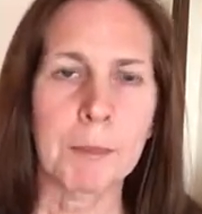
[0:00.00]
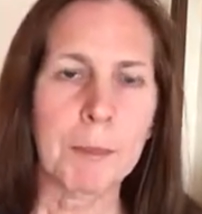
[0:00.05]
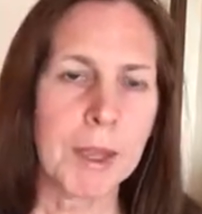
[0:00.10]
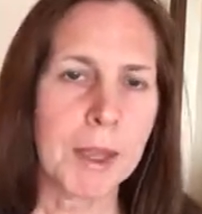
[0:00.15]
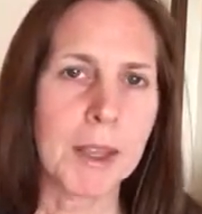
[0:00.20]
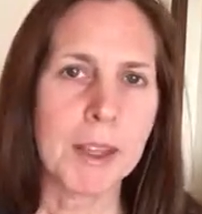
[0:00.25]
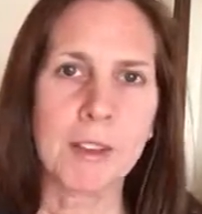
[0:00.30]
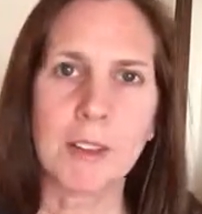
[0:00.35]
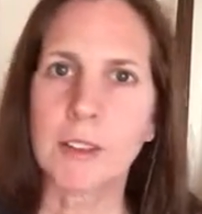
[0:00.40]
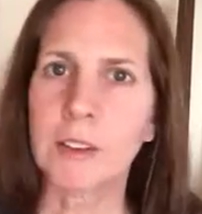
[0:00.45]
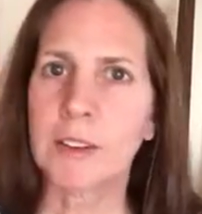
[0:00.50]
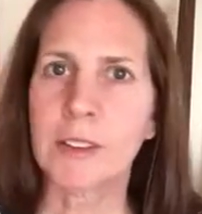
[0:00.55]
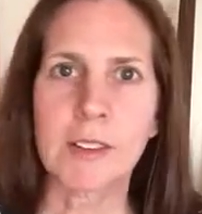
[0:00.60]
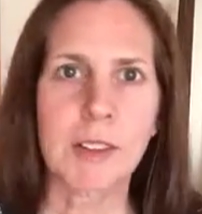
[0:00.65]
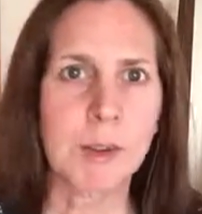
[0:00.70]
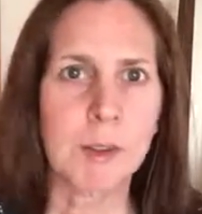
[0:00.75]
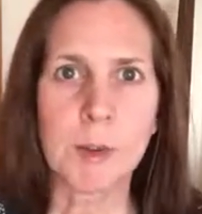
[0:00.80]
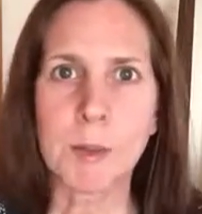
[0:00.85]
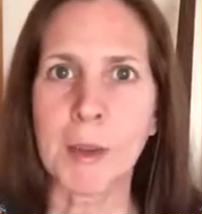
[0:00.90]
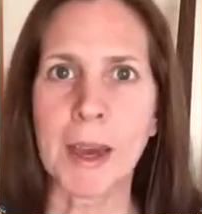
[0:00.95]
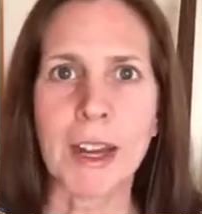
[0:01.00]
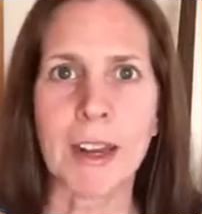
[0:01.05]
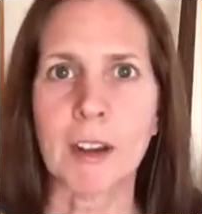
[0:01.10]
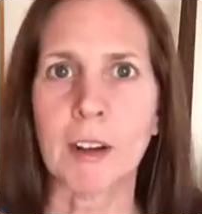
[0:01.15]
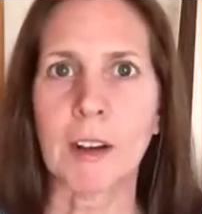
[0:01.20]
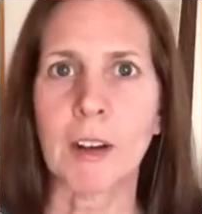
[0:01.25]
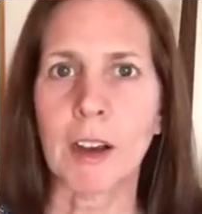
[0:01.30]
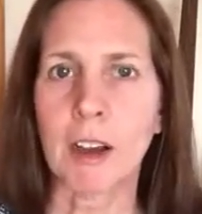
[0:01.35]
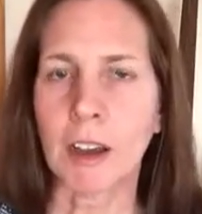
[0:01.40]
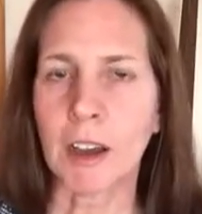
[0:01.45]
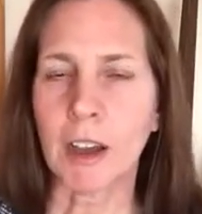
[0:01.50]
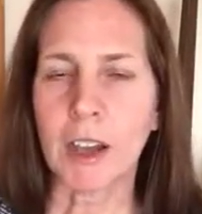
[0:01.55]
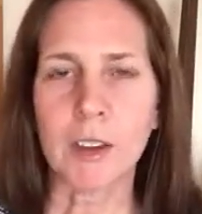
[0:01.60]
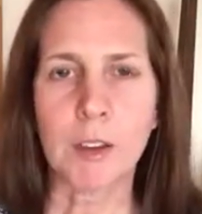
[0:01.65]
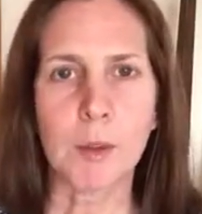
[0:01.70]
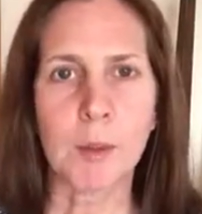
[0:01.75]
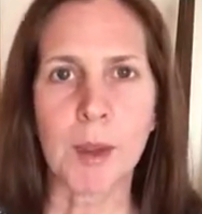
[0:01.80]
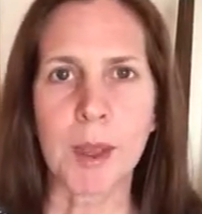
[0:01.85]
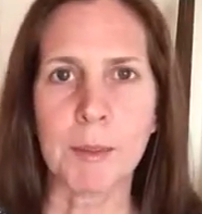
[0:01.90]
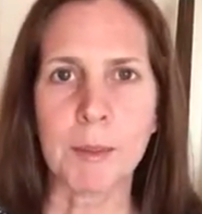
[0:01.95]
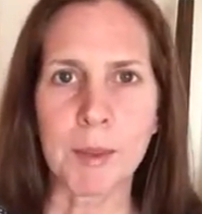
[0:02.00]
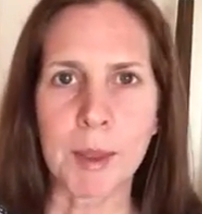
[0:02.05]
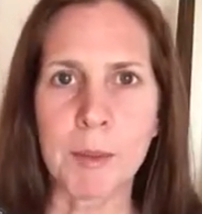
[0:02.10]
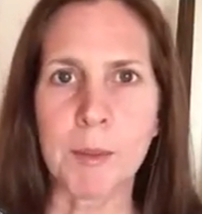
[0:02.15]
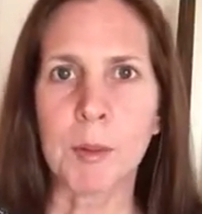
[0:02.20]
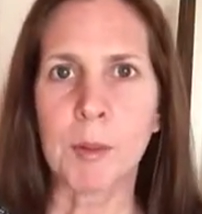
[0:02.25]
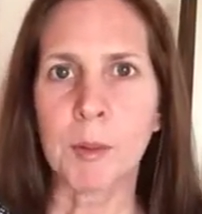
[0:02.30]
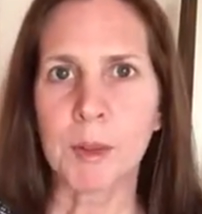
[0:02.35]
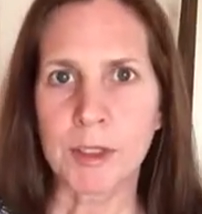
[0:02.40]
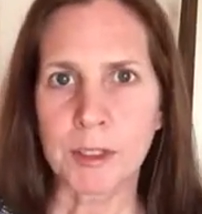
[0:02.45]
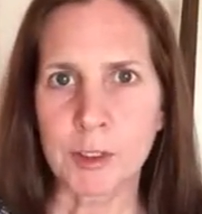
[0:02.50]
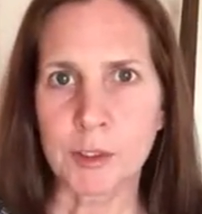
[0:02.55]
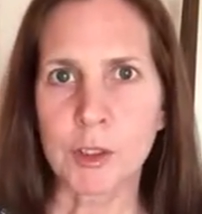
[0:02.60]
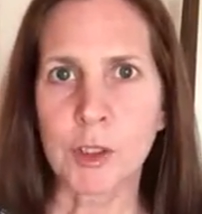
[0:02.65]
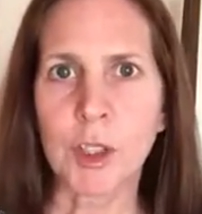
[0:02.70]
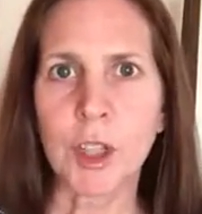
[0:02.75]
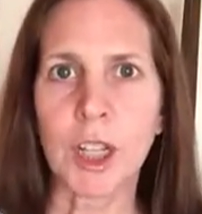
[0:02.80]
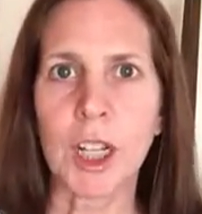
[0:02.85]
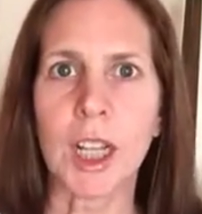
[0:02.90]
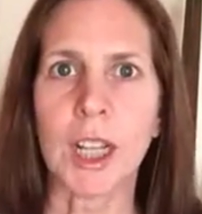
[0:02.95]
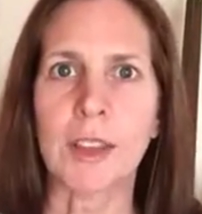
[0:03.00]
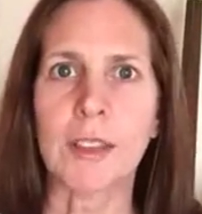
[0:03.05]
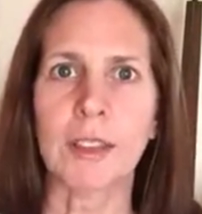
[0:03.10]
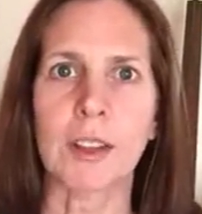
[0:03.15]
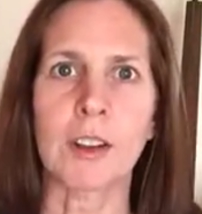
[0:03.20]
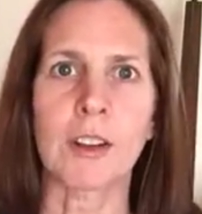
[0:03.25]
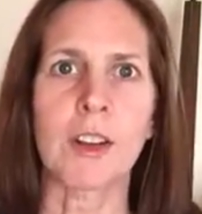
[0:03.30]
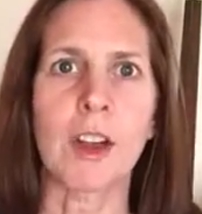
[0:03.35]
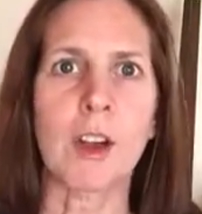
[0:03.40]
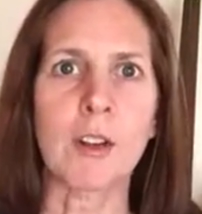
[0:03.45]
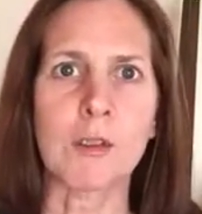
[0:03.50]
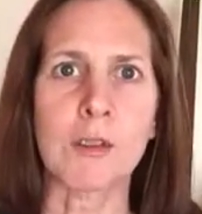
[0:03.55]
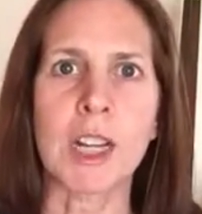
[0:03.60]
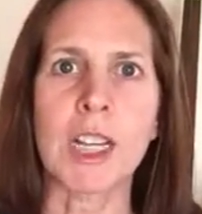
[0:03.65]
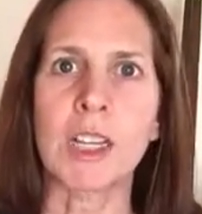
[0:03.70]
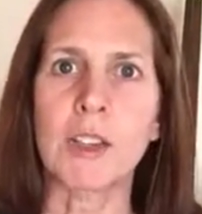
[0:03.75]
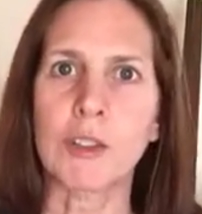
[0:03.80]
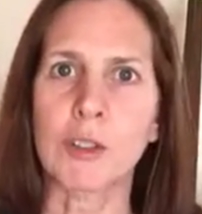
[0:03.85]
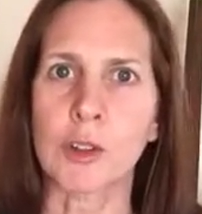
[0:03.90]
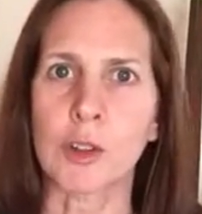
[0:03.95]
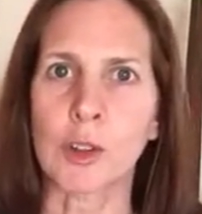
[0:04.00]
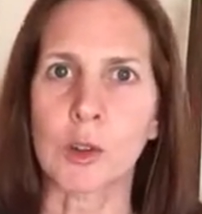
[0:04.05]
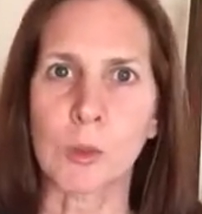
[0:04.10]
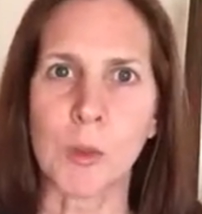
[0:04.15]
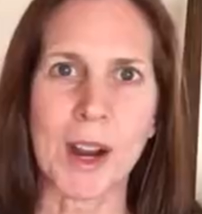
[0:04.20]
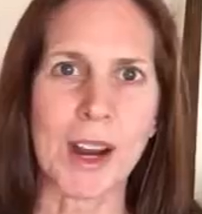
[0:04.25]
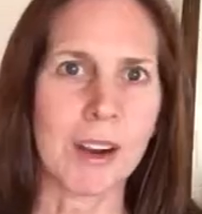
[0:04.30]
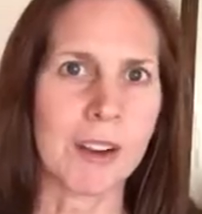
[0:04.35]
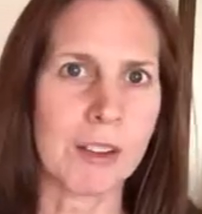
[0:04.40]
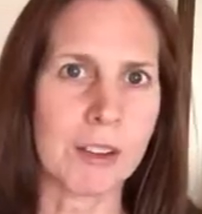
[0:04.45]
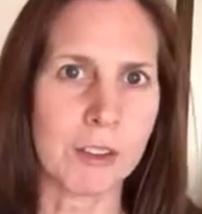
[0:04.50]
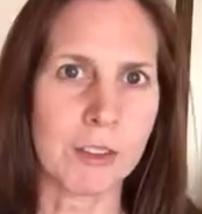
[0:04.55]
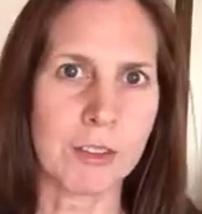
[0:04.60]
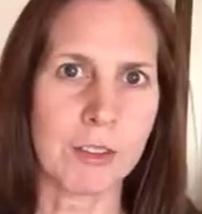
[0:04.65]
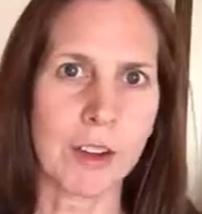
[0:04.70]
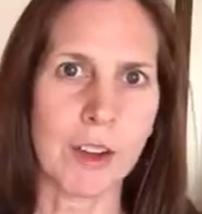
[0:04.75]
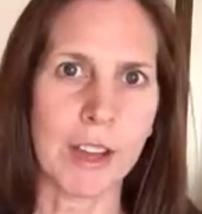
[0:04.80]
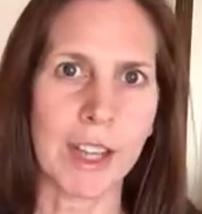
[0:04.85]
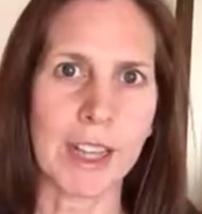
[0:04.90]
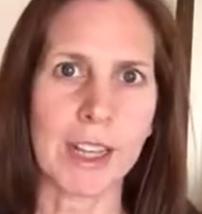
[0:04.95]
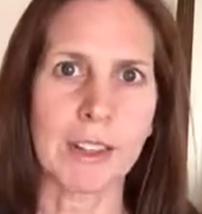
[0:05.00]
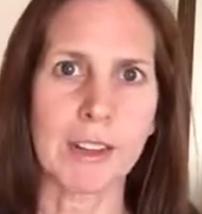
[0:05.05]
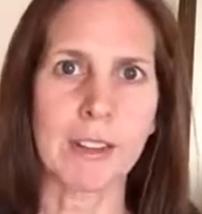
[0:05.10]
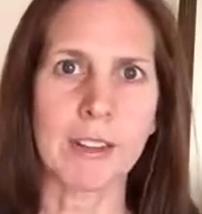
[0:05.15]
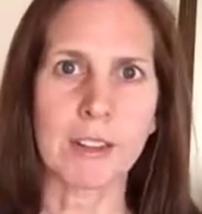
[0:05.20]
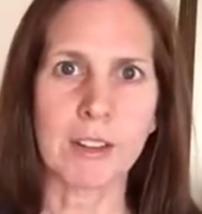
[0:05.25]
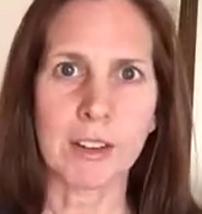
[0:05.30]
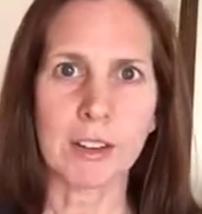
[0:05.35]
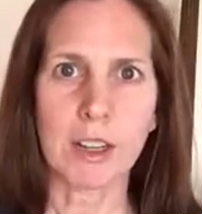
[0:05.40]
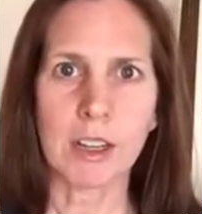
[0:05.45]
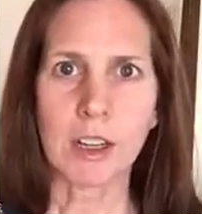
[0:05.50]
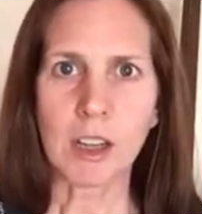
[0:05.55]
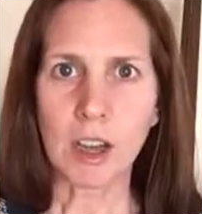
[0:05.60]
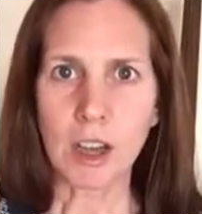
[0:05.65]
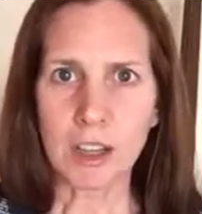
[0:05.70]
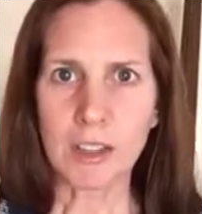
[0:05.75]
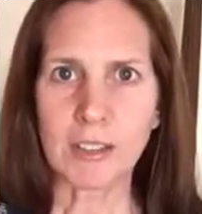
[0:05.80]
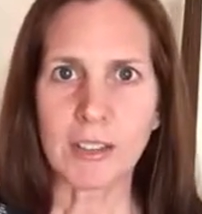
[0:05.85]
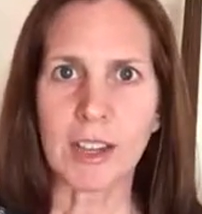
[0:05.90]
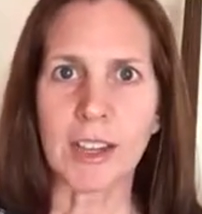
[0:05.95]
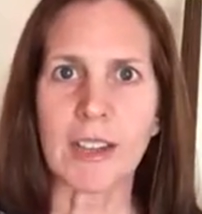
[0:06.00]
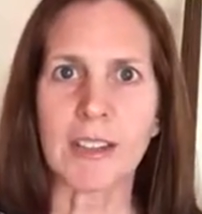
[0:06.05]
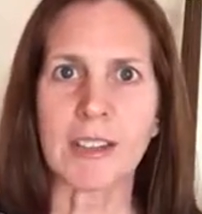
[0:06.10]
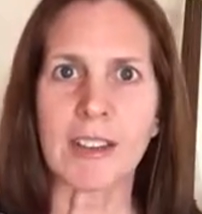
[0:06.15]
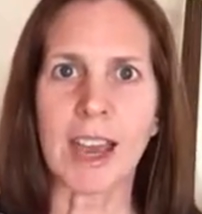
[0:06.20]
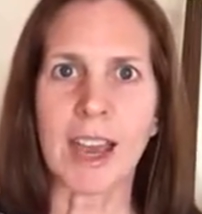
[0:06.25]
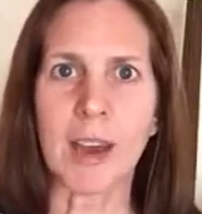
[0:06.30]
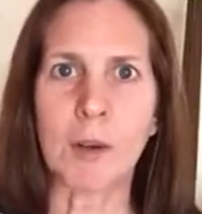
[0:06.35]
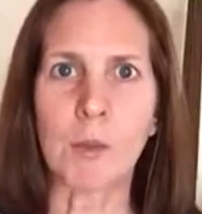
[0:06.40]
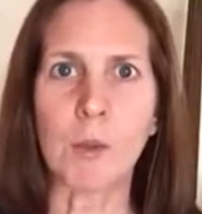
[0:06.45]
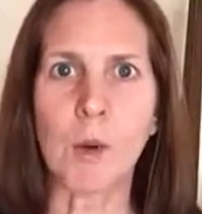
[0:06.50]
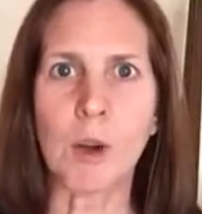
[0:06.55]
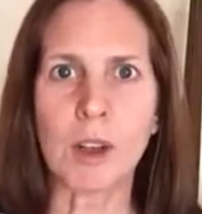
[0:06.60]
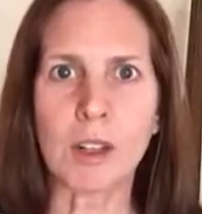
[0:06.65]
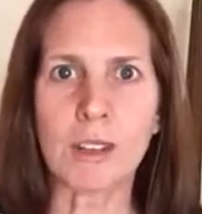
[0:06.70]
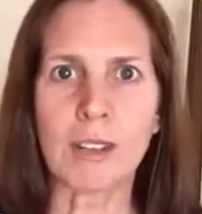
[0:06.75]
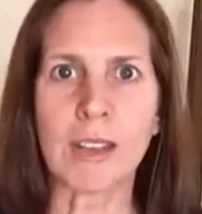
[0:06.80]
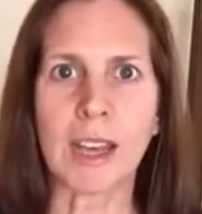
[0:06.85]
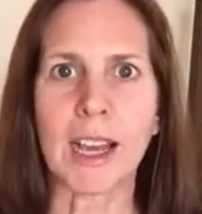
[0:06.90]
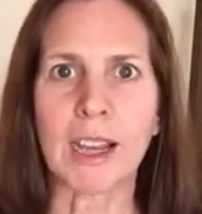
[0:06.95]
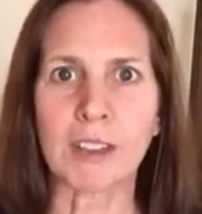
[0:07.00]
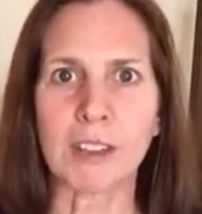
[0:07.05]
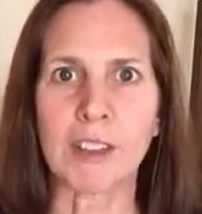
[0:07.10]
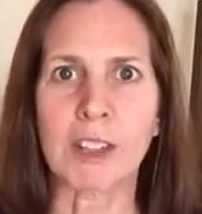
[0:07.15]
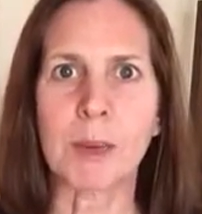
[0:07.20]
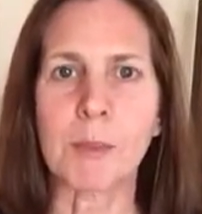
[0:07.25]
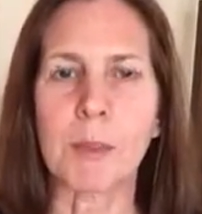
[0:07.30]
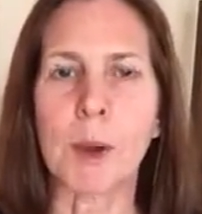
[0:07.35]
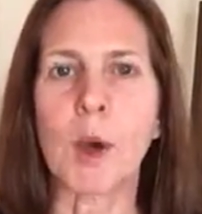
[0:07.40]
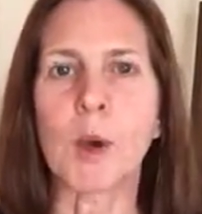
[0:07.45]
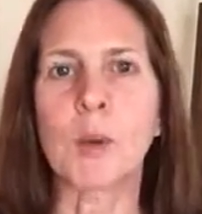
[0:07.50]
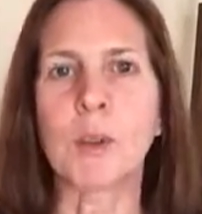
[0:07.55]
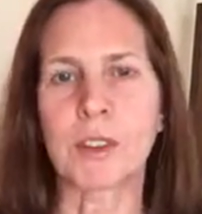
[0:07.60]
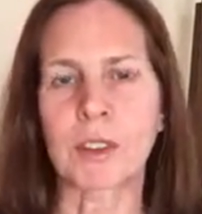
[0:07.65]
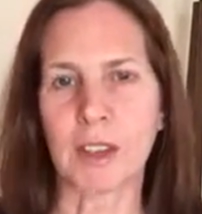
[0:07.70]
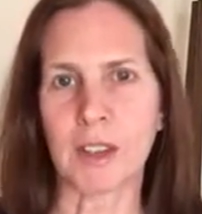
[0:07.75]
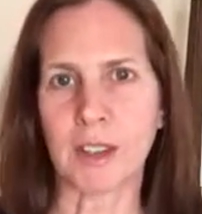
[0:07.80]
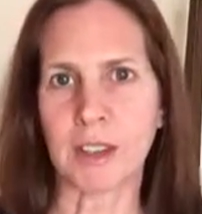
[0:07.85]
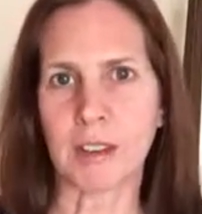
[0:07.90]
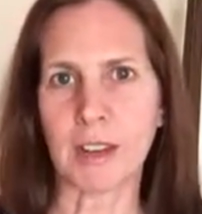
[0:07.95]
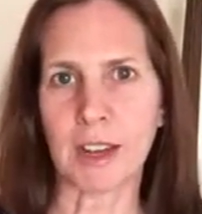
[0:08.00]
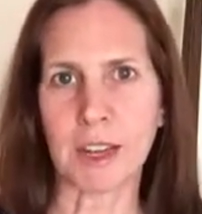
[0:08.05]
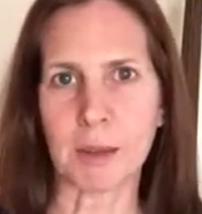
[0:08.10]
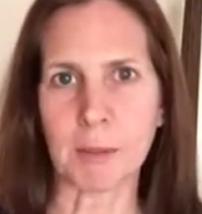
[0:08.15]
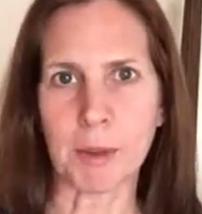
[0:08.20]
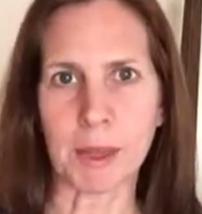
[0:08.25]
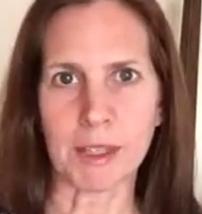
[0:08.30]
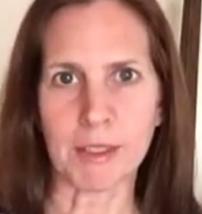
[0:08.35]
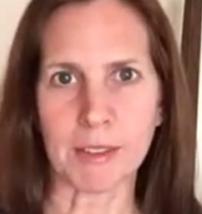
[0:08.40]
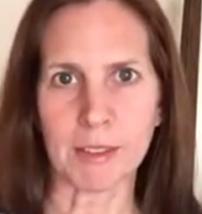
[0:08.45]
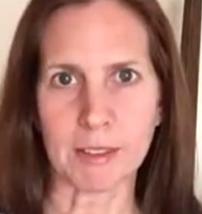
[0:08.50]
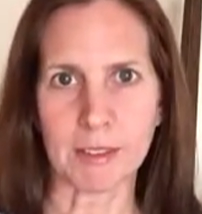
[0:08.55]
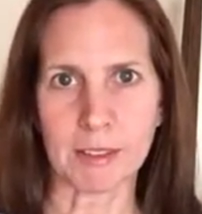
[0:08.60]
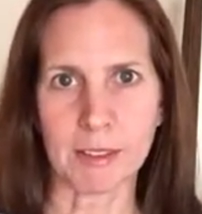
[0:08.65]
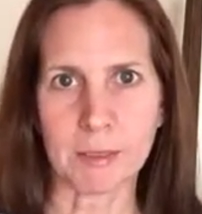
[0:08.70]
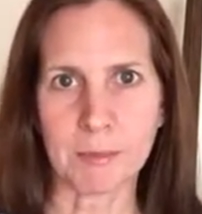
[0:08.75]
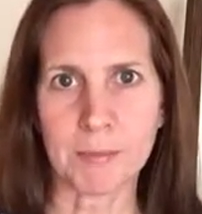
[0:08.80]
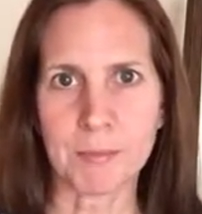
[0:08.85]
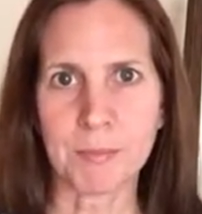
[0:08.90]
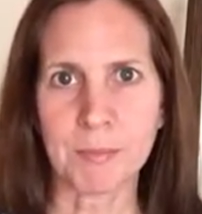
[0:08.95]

It doesn't seem to matter. Either way, people will struggle. They're not really sure where to find content and what to actually post on a daily basis.